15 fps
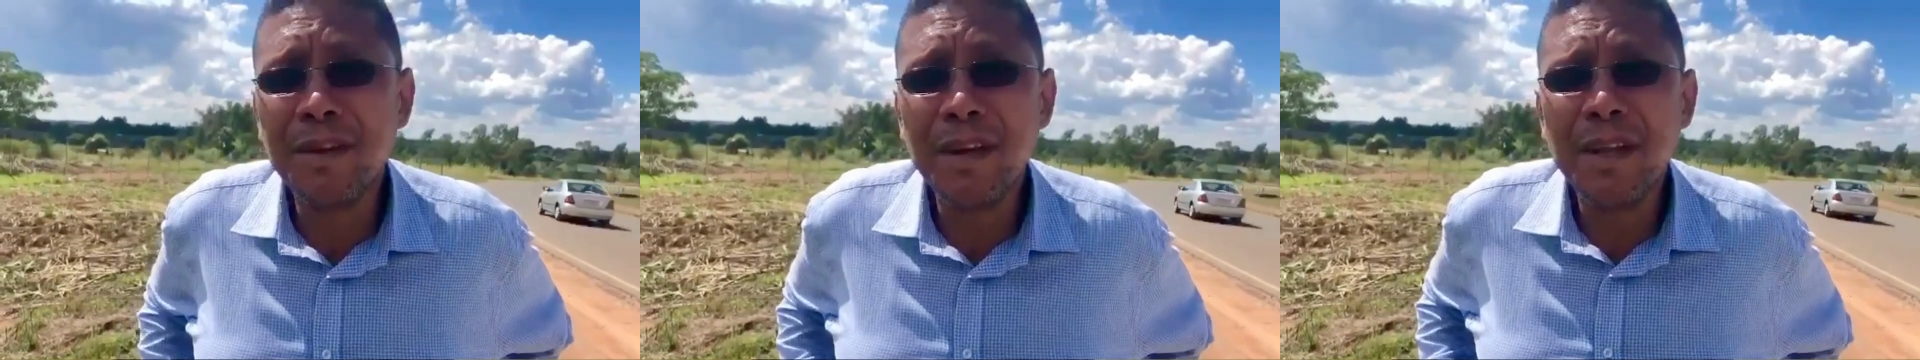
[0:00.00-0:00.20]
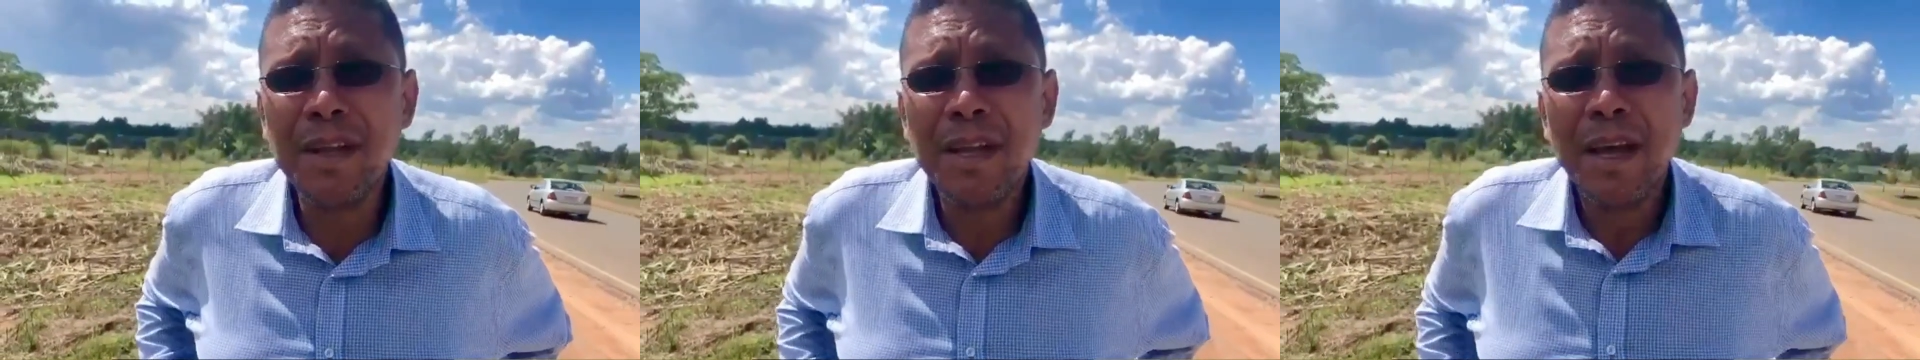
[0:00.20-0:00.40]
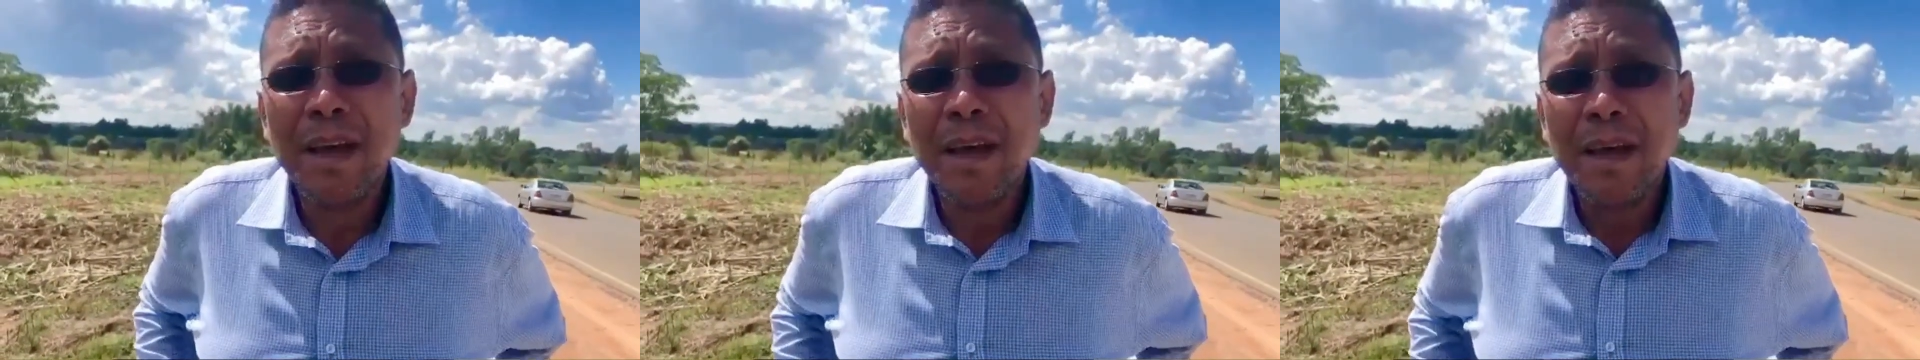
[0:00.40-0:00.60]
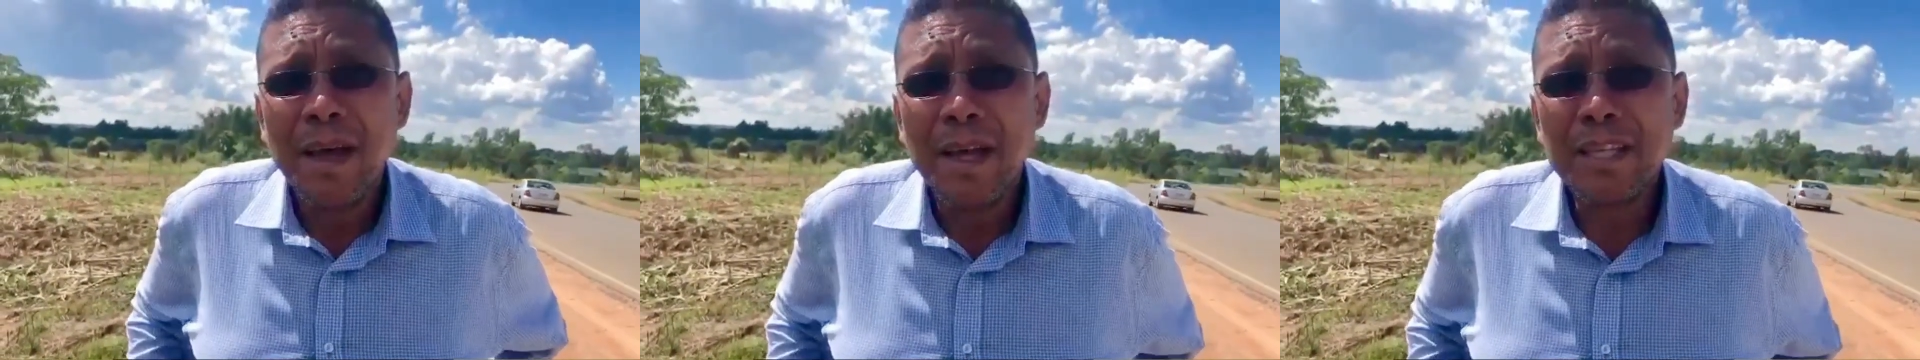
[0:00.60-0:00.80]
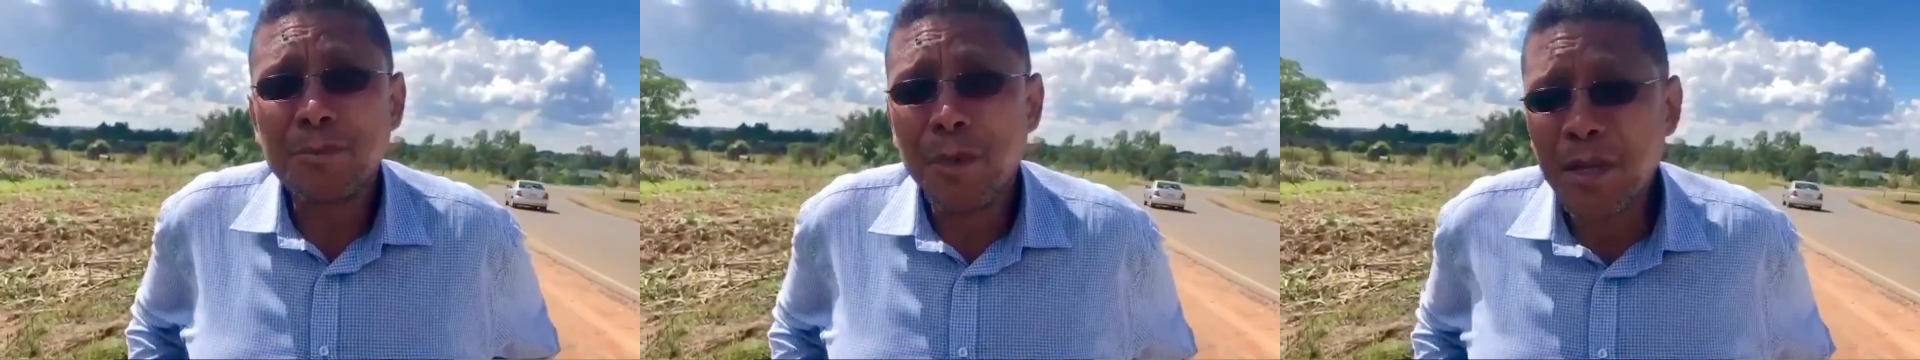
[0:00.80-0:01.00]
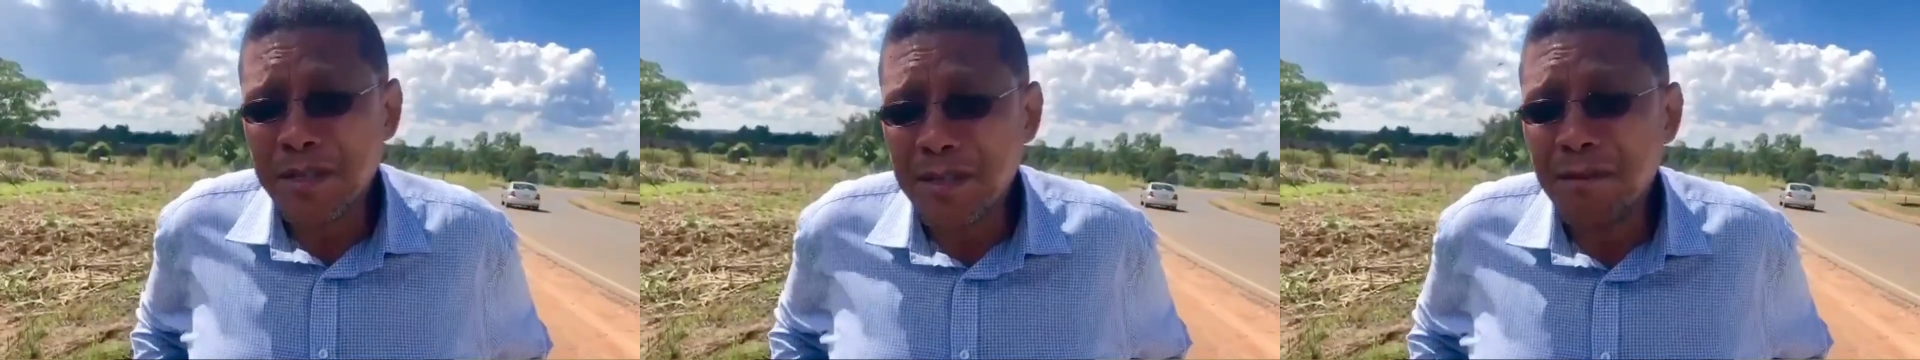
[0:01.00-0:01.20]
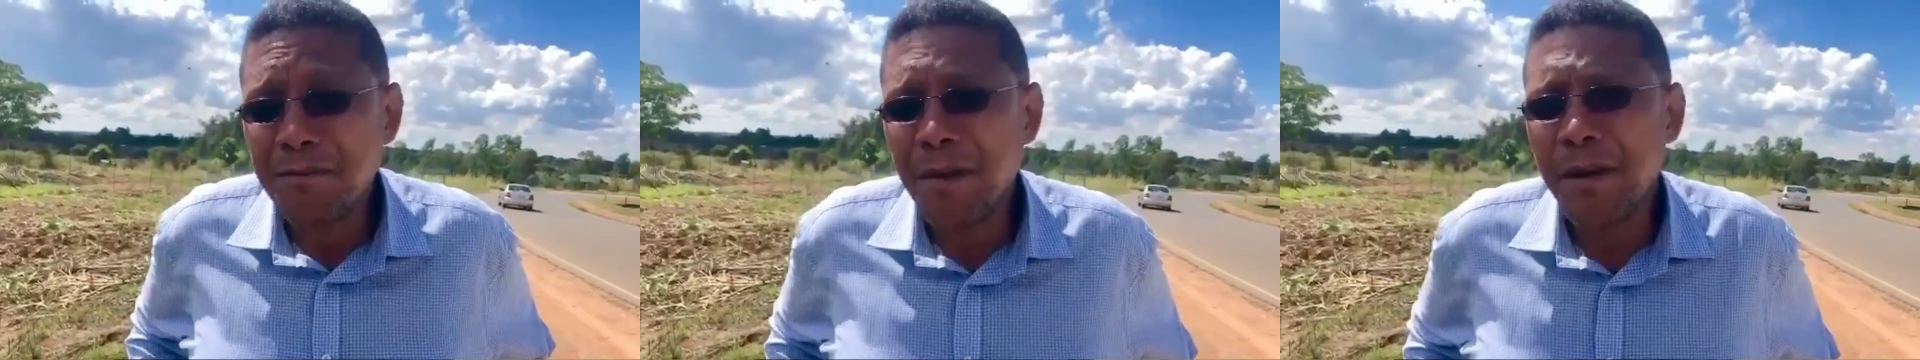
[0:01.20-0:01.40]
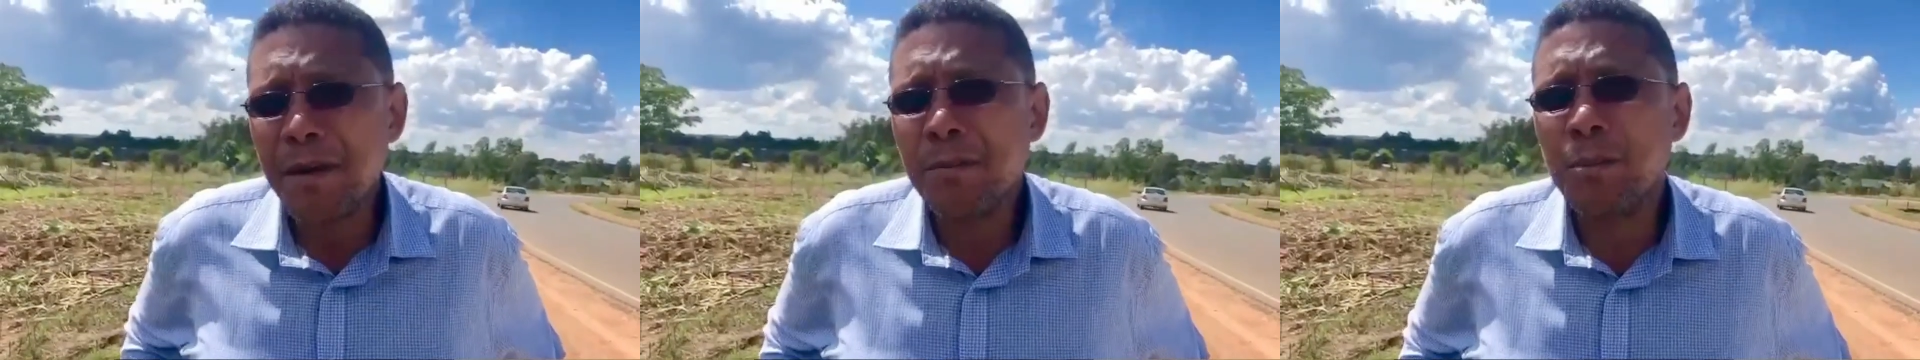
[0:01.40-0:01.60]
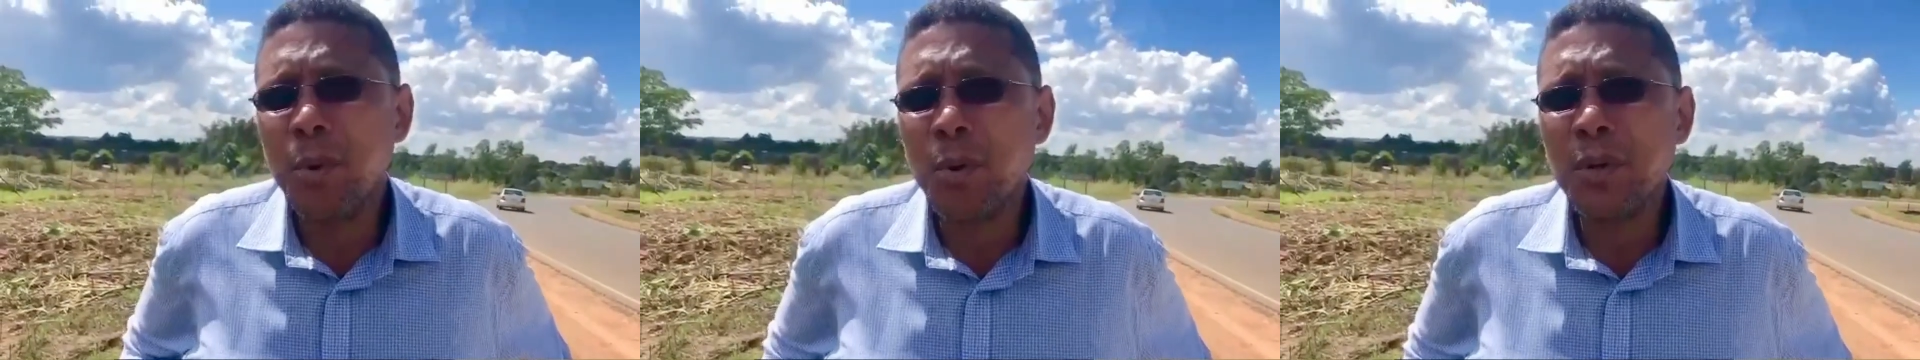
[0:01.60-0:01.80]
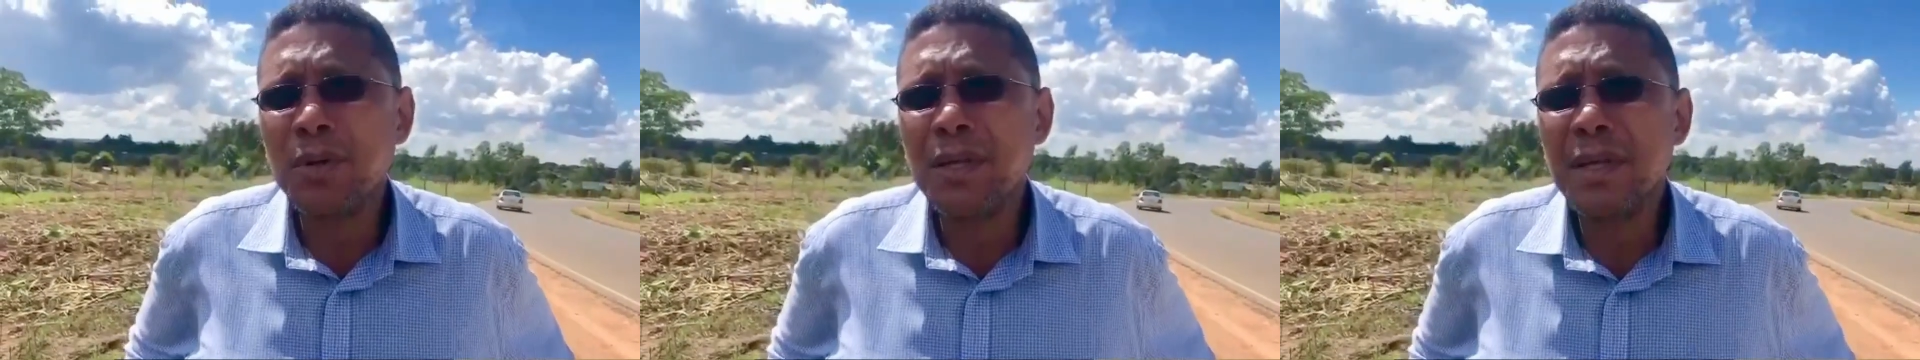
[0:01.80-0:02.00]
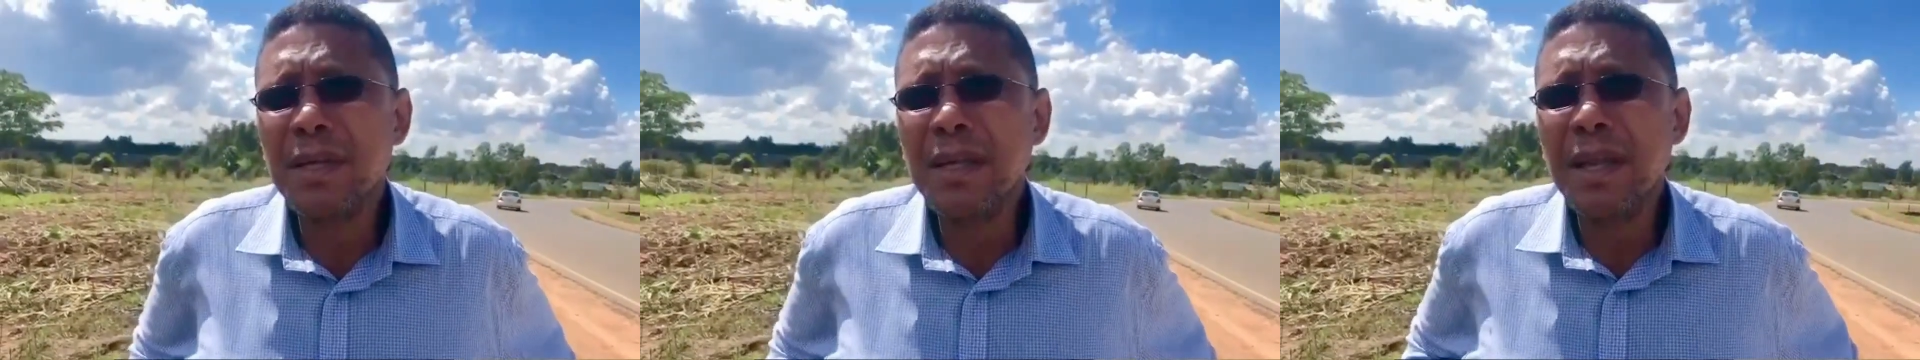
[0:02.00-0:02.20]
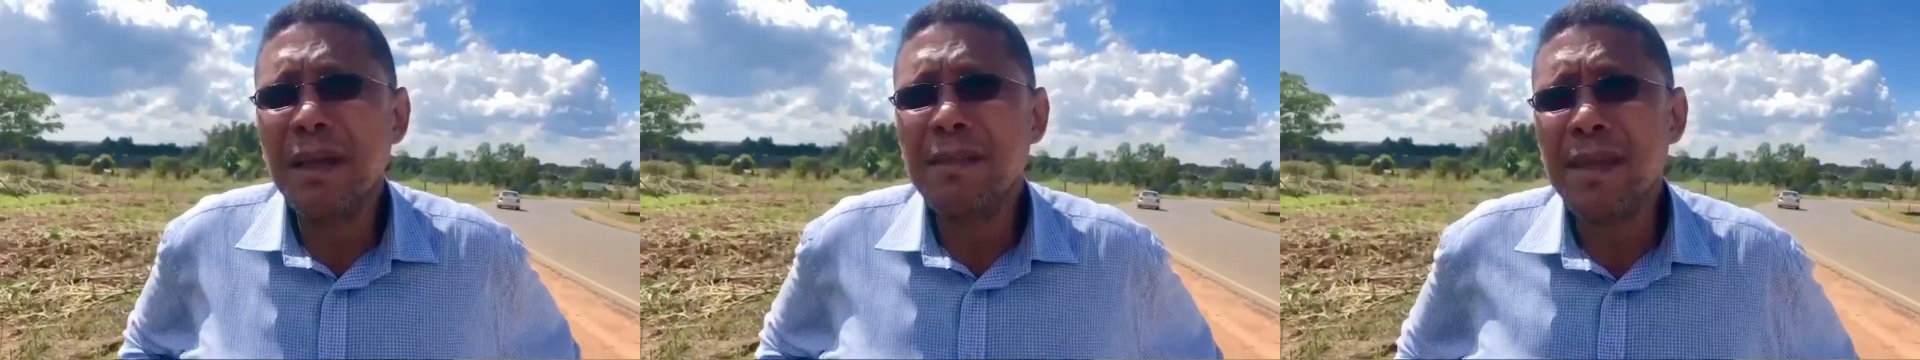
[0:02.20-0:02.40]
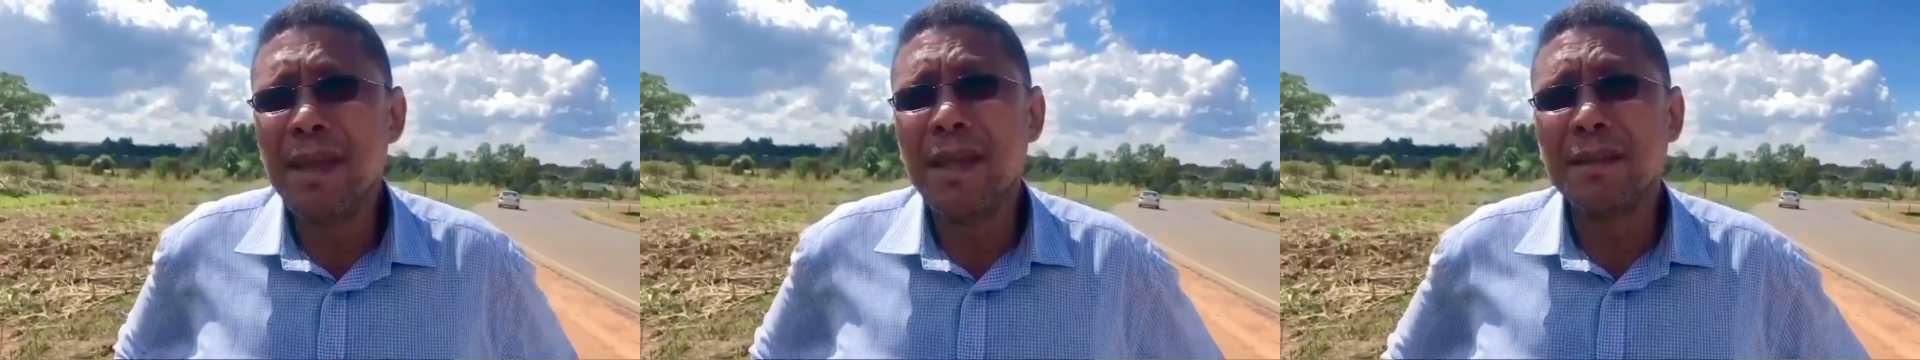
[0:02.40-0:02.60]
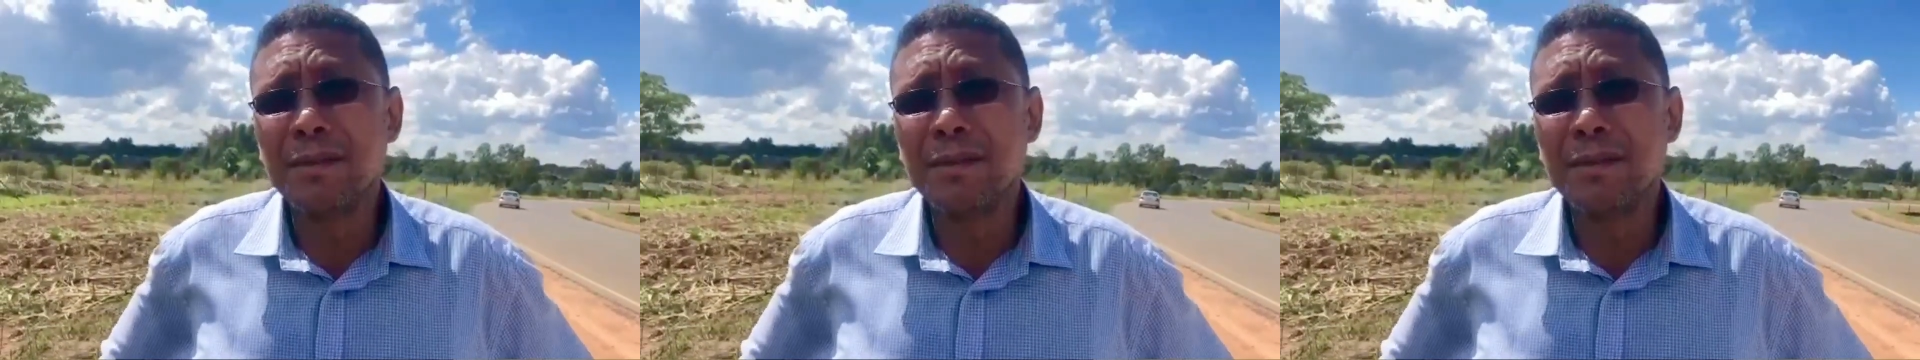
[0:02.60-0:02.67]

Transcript: that the DA Mayor Randall Williams, Helen Zille and John